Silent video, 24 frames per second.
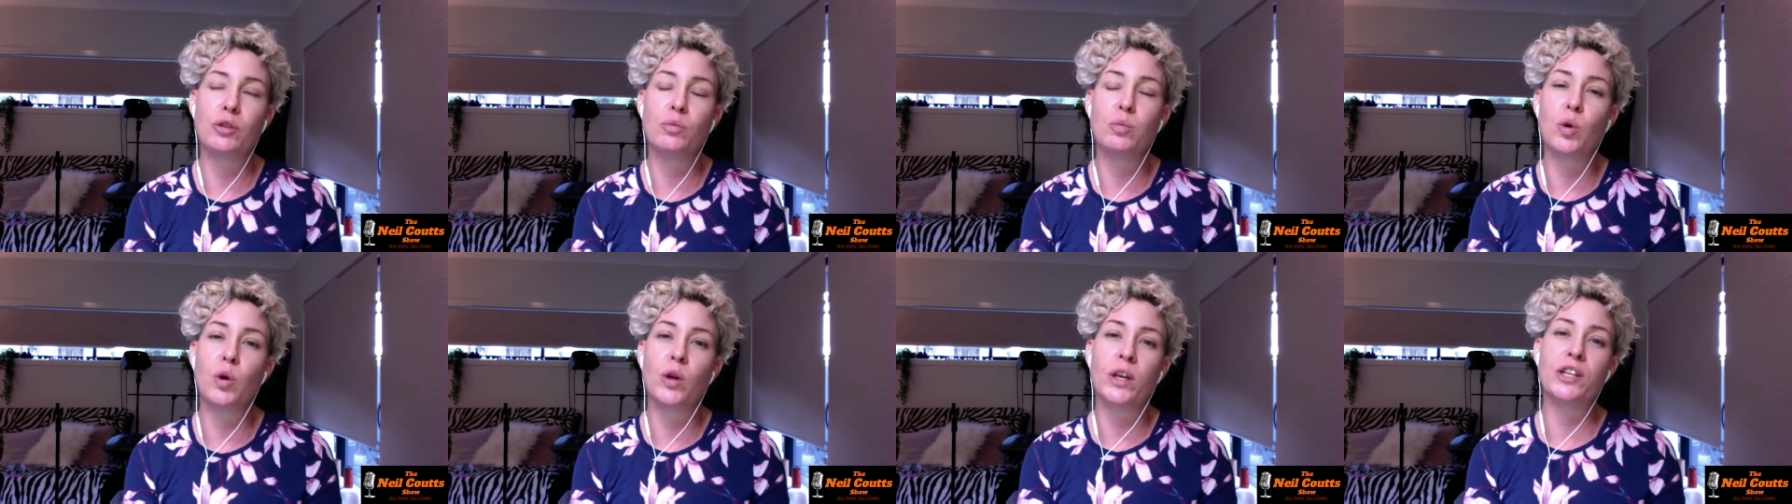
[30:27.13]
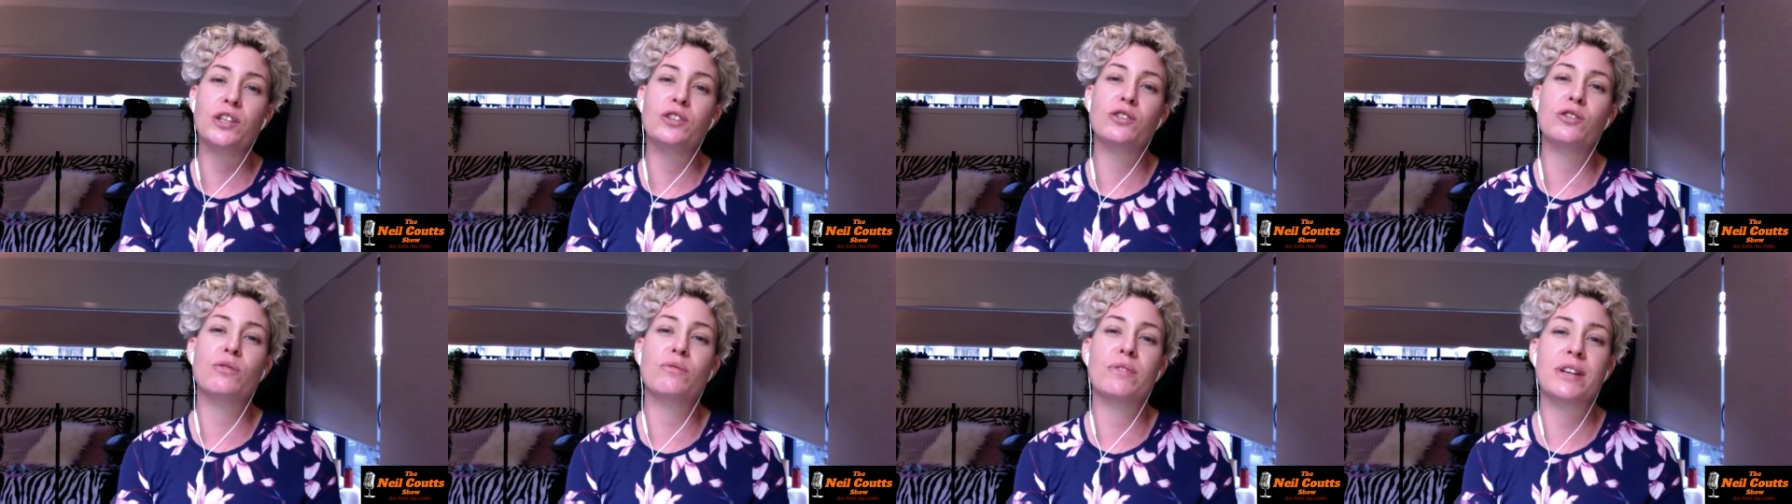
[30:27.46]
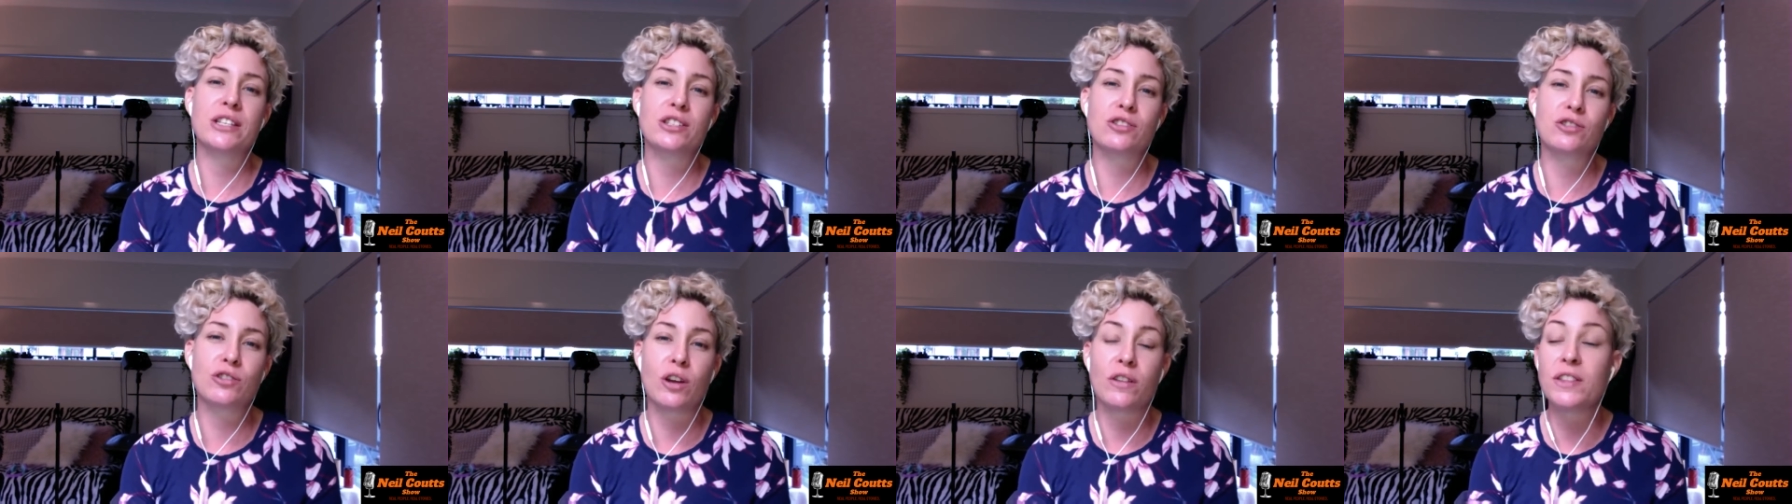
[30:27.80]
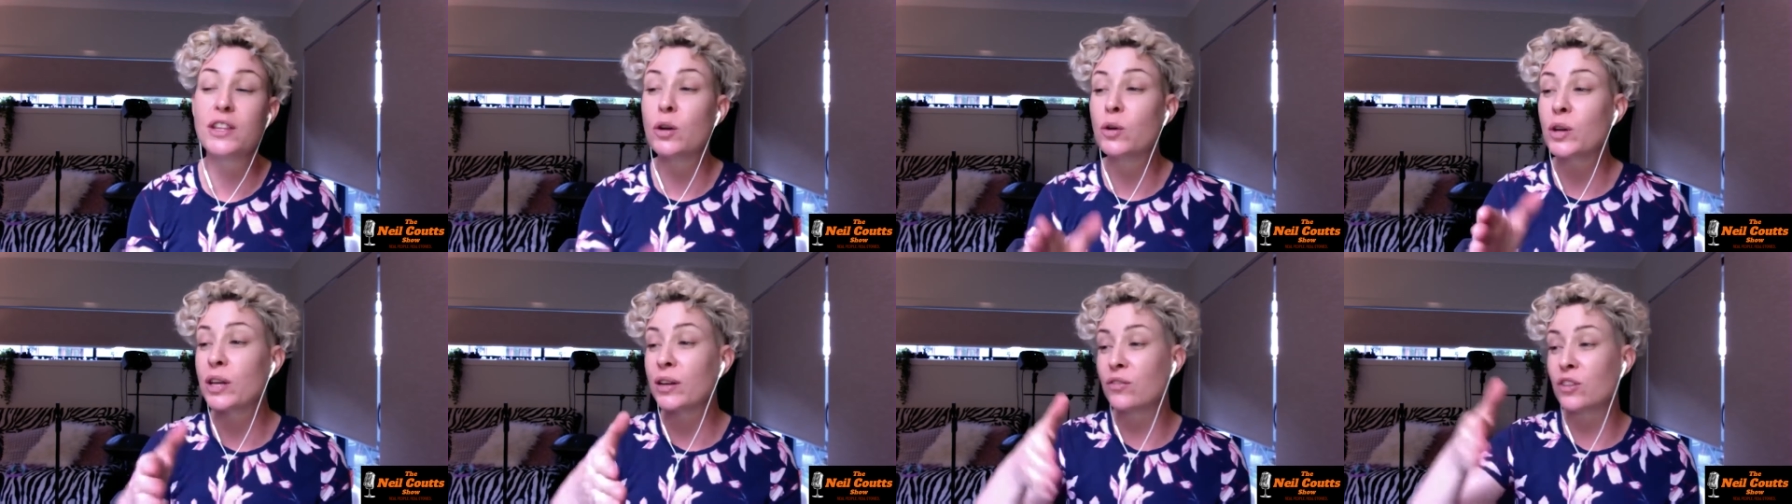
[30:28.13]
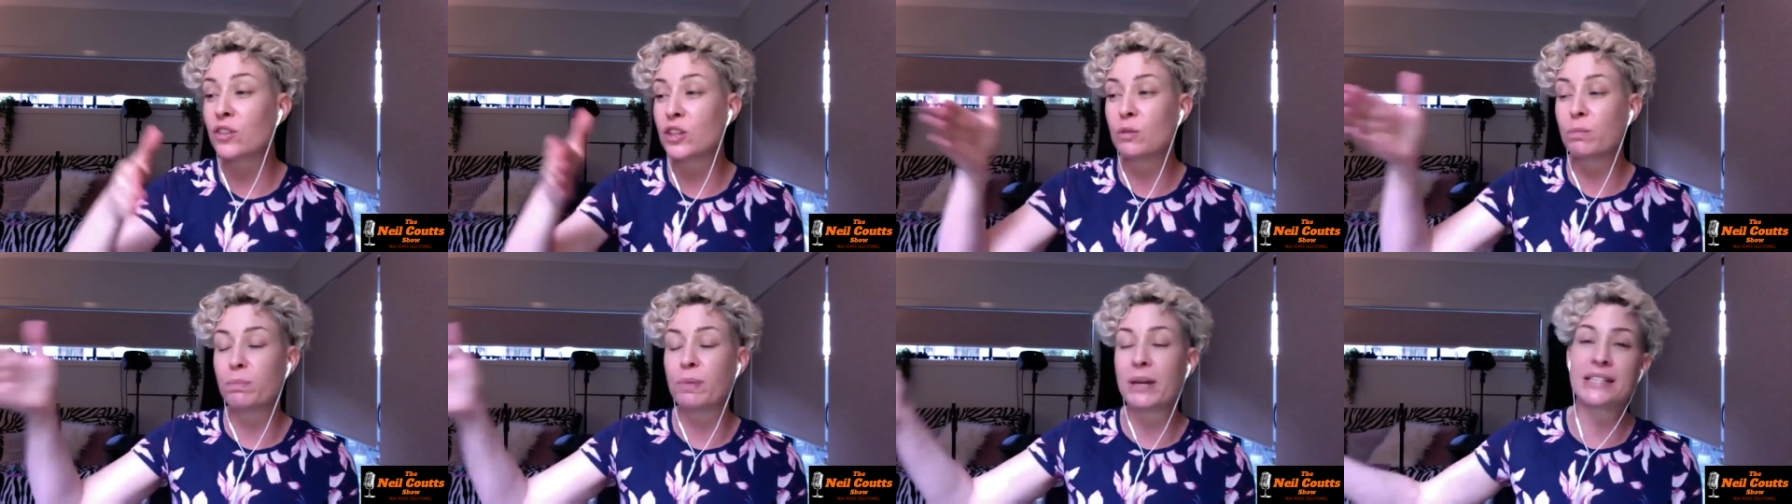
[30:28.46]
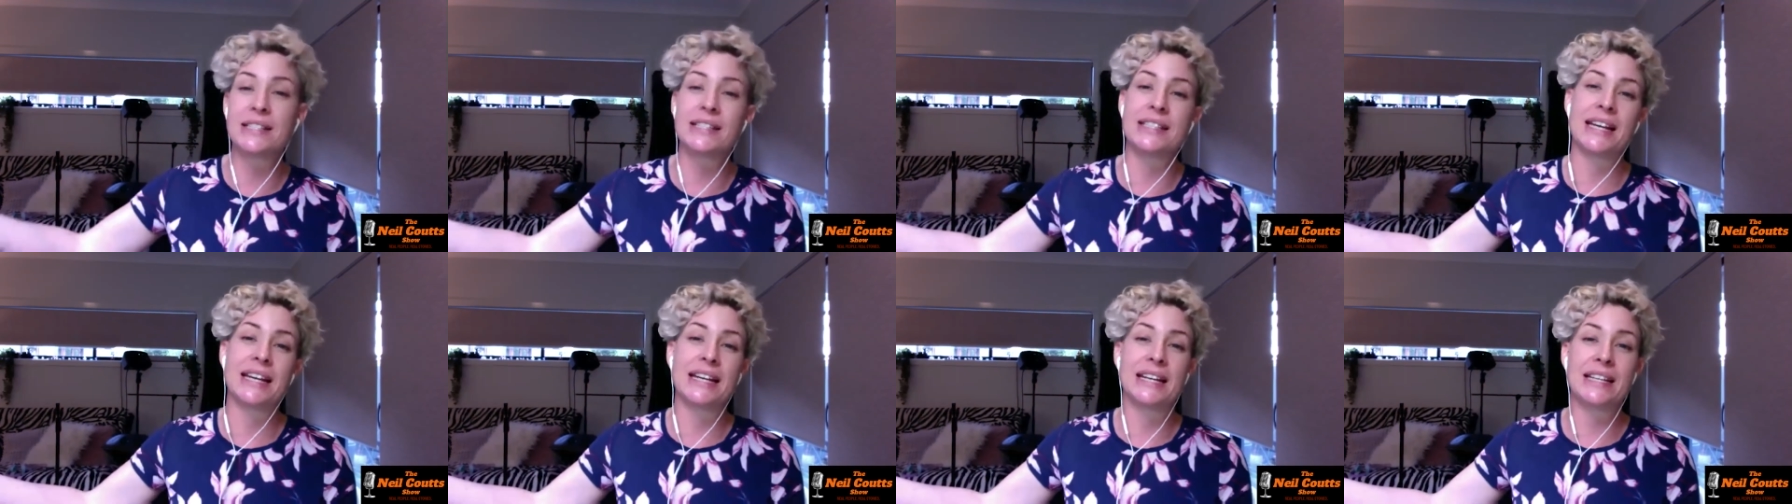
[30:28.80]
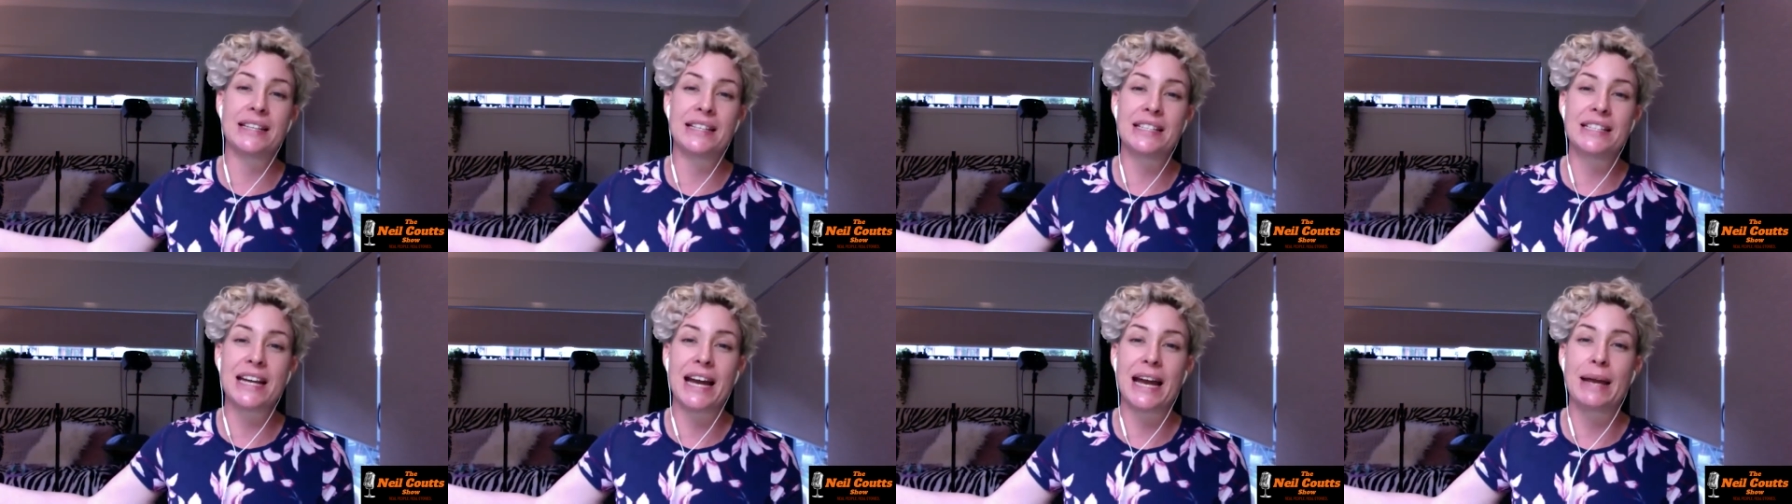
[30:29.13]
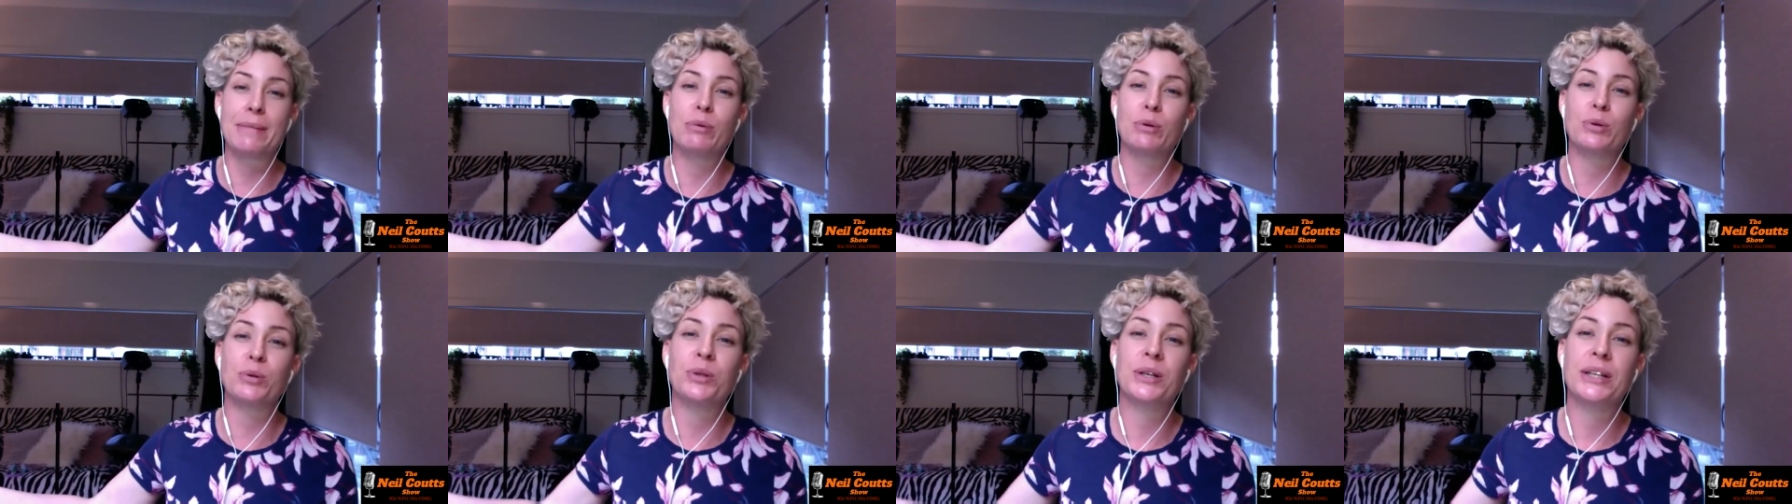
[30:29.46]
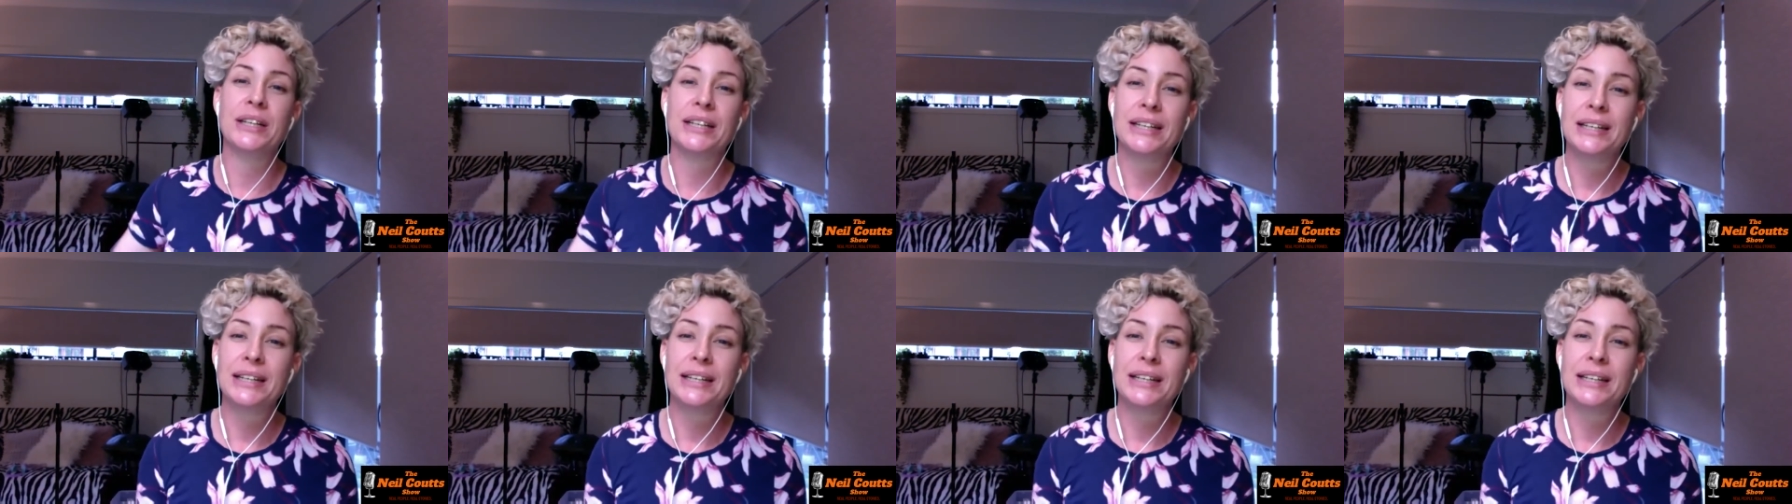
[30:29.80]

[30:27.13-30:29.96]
can walk into a restaurant and they'll give you the best seat in the table,